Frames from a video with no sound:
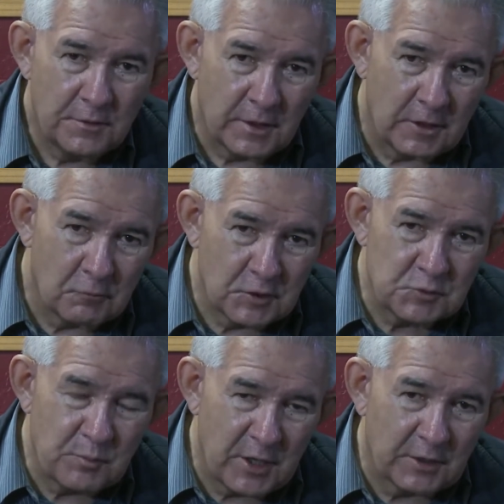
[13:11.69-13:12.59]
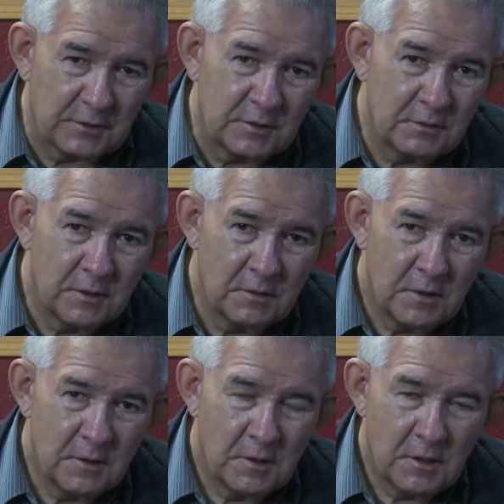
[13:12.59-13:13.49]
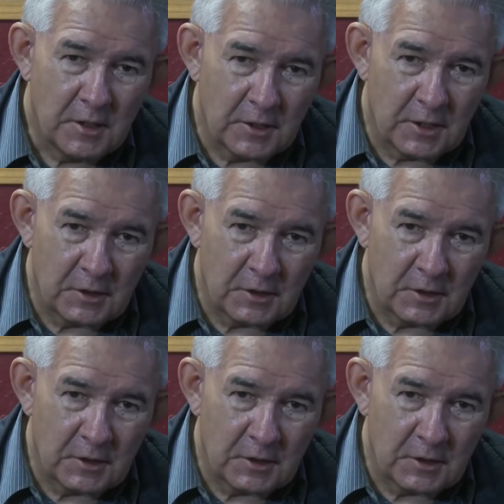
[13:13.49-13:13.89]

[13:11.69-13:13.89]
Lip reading: that I respect and